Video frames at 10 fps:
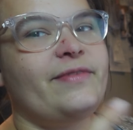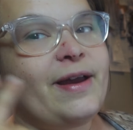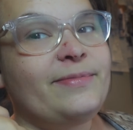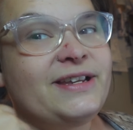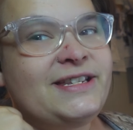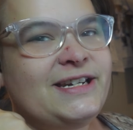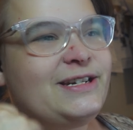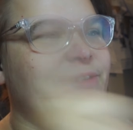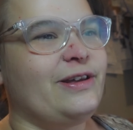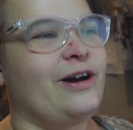I'm listening
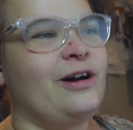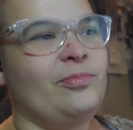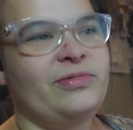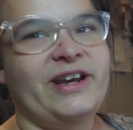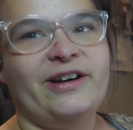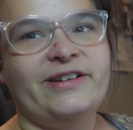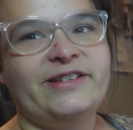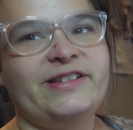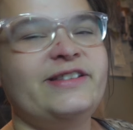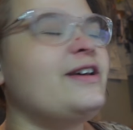to the
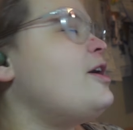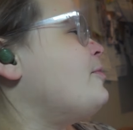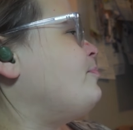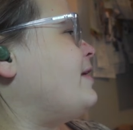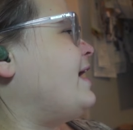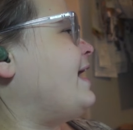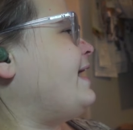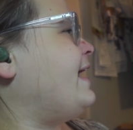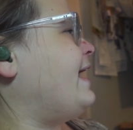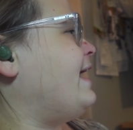ambiance, but I
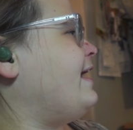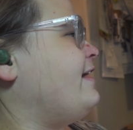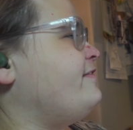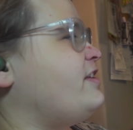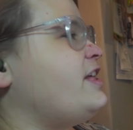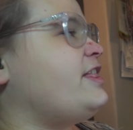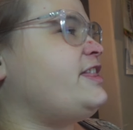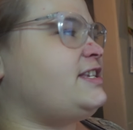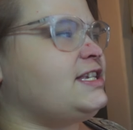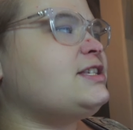have
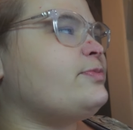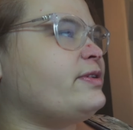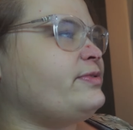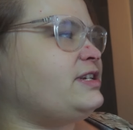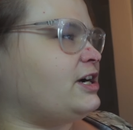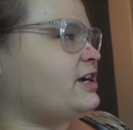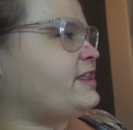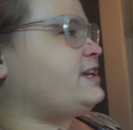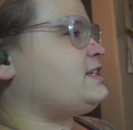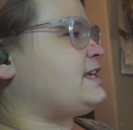This Is Where We Talk
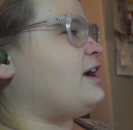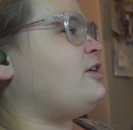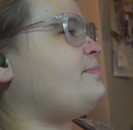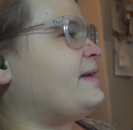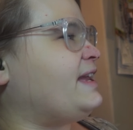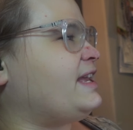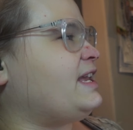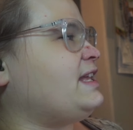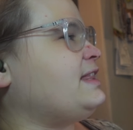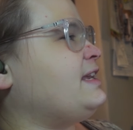Things Out by
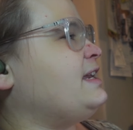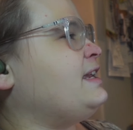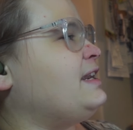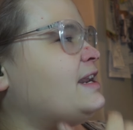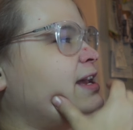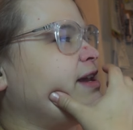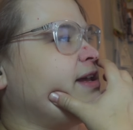Caitlin